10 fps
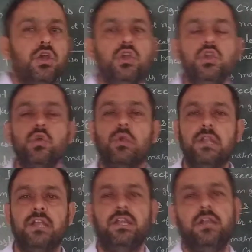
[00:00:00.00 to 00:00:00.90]

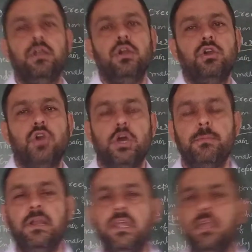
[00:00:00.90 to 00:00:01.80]
nucleated.
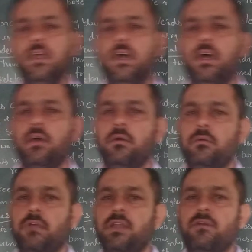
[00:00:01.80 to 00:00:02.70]
Normally
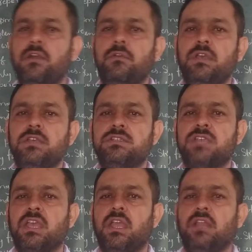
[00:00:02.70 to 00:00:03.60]
whenever we
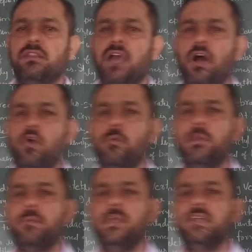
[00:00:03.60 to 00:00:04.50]
see in the
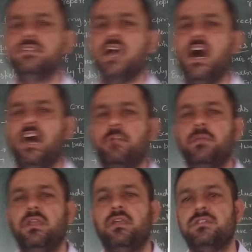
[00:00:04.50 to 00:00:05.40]
human beings,
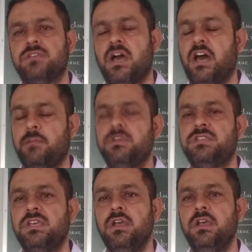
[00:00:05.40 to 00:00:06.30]

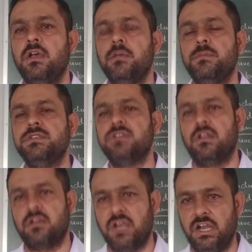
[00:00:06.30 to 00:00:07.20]
RBC means
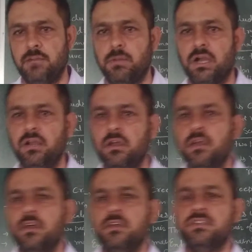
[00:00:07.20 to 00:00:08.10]
red blood
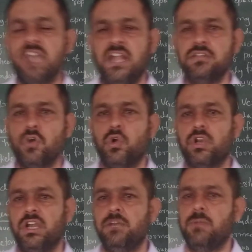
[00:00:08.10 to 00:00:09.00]
cells or
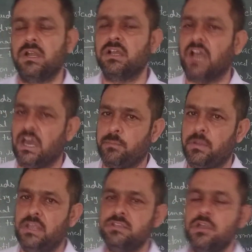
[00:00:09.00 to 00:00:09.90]
red blood
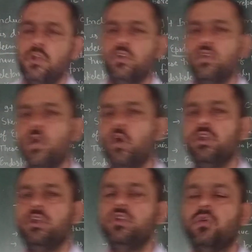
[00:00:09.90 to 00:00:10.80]
corpuscle is
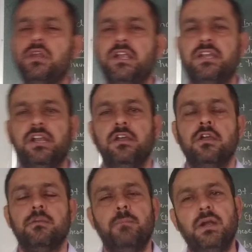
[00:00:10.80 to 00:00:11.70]

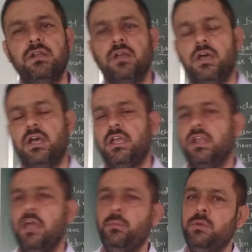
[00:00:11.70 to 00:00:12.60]
non-nucleated, but in
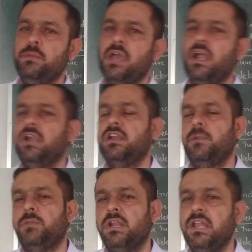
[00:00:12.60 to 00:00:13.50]
amphibia and
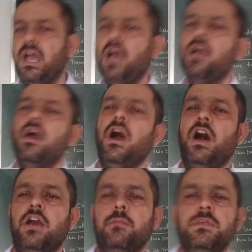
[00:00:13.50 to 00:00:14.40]
reptilia
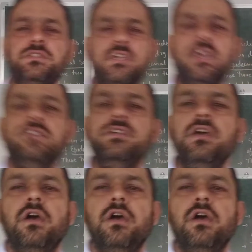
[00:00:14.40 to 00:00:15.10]
RBC is